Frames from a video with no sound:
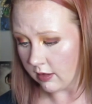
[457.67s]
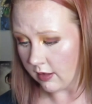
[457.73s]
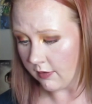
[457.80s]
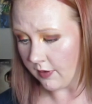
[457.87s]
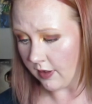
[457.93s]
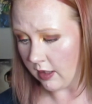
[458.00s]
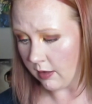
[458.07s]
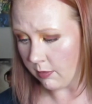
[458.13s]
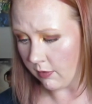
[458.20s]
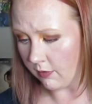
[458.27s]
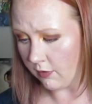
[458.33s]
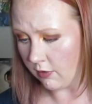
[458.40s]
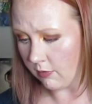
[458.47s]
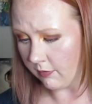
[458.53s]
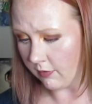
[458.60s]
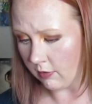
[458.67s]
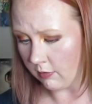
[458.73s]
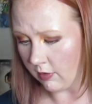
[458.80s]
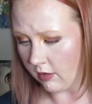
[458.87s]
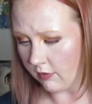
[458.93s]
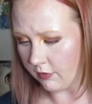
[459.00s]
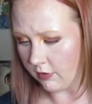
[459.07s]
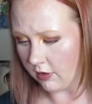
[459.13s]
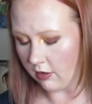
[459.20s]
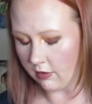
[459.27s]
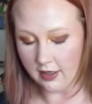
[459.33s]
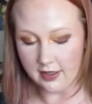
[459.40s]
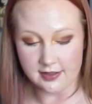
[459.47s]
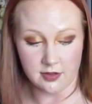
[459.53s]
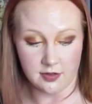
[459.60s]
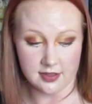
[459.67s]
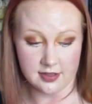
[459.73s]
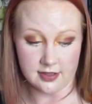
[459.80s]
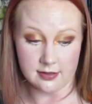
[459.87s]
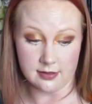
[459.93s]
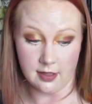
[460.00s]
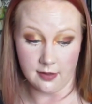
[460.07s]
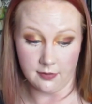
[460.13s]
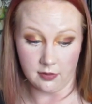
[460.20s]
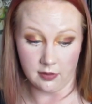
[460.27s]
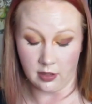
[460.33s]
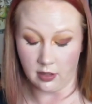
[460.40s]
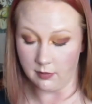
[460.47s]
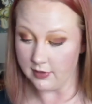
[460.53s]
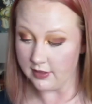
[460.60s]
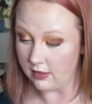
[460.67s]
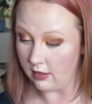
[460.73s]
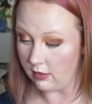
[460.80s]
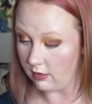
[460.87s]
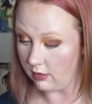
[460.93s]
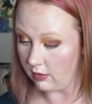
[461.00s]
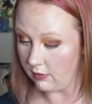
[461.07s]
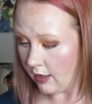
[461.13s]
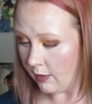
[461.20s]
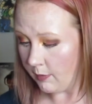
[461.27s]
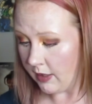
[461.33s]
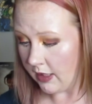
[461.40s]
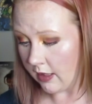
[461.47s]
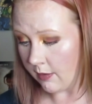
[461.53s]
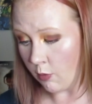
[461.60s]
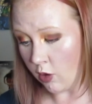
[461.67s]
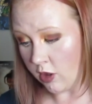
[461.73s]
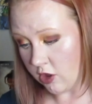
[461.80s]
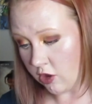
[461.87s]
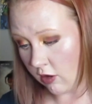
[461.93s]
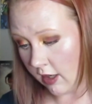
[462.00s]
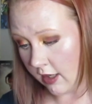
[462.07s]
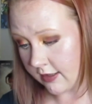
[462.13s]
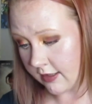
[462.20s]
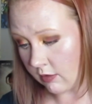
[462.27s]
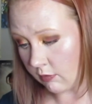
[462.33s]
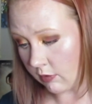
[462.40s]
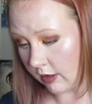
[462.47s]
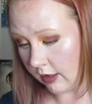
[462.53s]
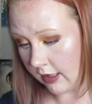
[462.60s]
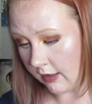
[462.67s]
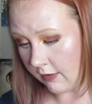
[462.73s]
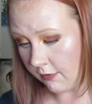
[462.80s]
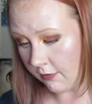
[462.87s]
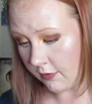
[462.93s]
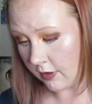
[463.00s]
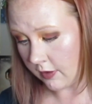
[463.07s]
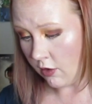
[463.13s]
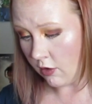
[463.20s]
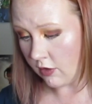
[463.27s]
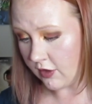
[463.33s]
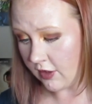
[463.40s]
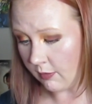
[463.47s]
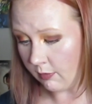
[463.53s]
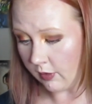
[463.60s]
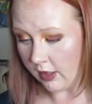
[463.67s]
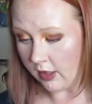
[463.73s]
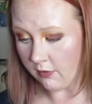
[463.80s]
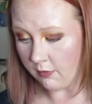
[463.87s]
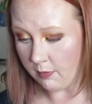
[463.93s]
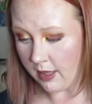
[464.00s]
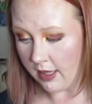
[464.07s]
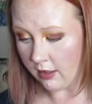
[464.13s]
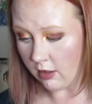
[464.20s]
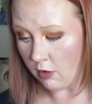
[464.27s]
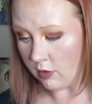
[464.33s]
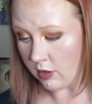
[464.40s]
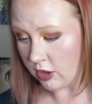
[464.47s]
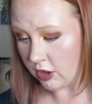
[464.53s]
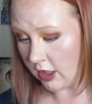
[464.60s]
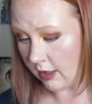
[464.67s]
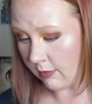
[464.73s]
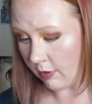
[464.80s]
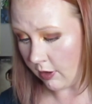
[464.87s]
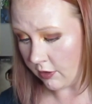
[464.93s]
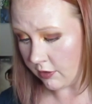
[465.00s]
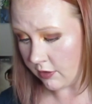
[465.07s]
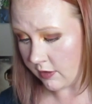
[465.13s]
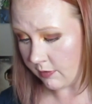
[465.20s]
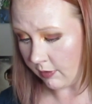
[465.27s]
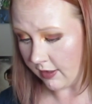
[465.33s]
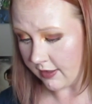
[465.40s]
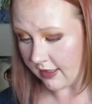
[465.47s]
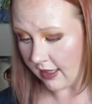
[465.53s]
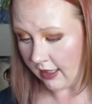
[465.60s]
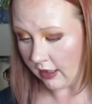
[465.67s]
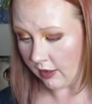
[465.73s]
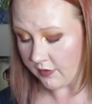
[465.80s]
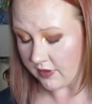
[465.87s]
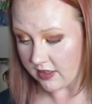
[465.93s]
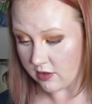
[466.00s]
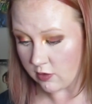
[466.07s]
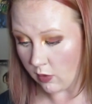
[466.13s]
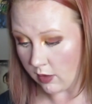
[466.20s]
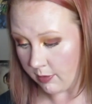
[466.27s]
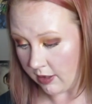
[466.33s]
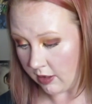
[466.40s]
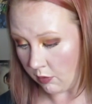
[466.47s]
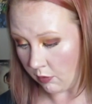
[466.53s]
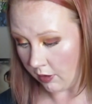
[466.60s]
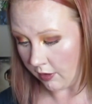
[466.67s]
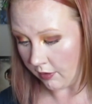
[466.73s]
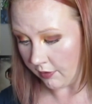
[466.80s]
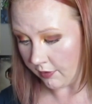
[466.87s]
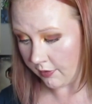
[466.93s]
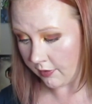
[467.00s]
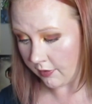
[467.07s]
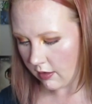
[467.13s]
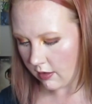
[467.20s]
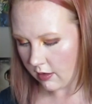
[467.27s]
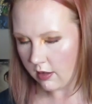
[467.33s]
give any perfume a run for, okay, so this is definitely going to be scented. Immediate moisturizing relief, nourishing blend of mango and shea butters, plus olive and soybean oils,